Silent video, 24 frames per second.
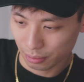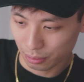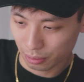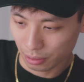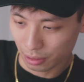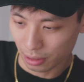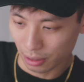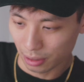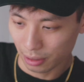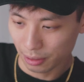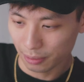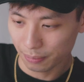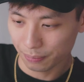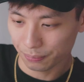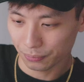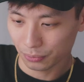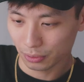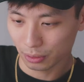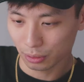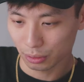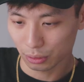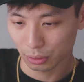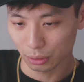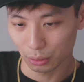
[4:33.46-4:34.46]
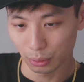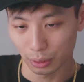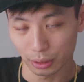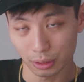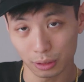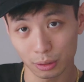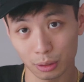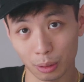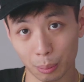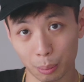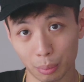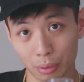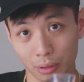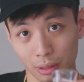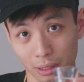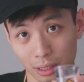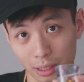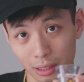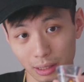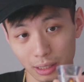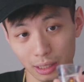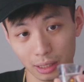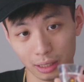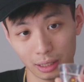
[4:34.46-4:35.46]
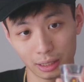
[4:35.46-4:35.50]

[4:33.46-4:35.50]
Okay, so it's completely